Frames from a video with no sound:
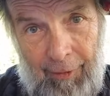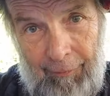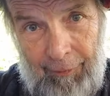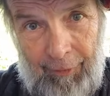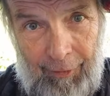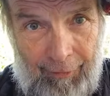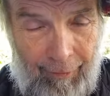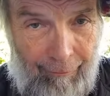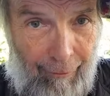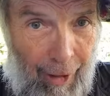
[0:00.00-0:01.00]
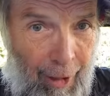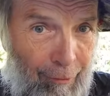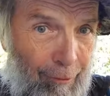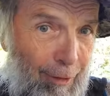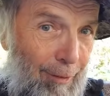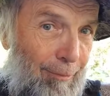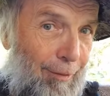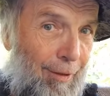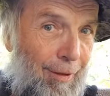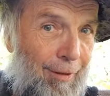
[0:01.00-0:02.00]
ever since the Roundup
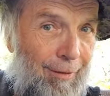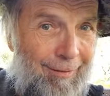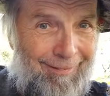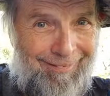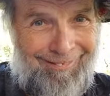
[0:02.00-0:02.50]
Theater.